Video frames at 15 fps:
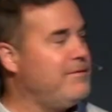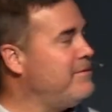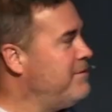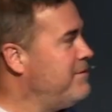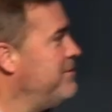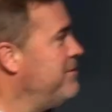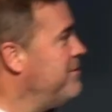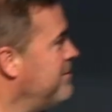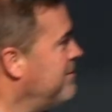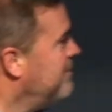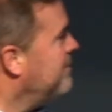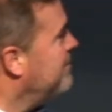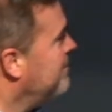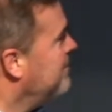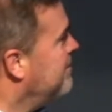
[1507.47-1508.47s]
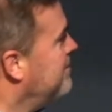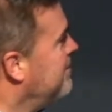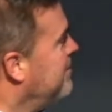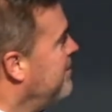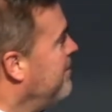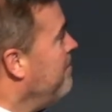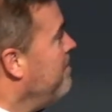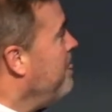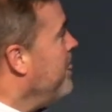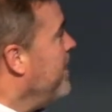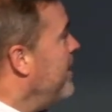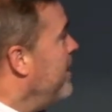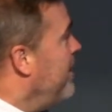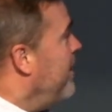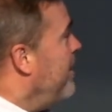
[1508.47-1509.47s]

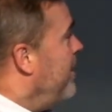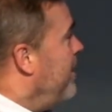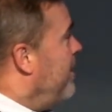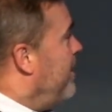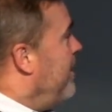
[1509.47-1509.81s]
(no one is talking)